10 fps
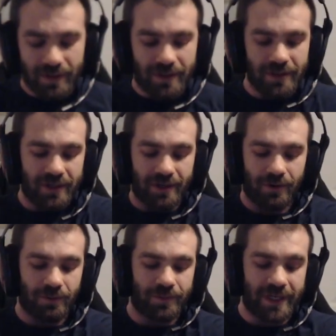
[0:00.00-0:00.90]

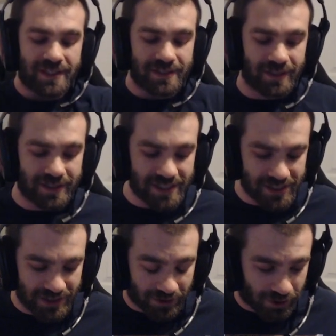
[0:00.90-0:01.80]
it's
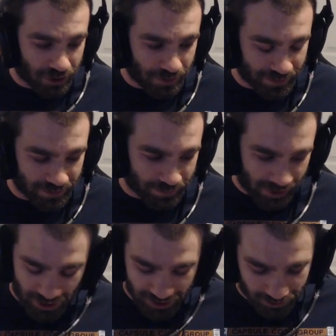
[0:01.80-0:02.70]
easy to curl up in a
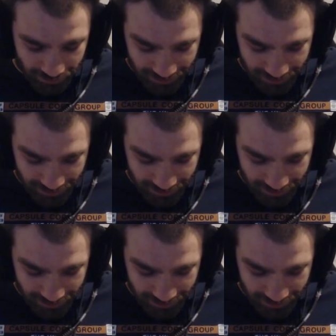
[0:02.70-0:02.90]
ball. I don't want to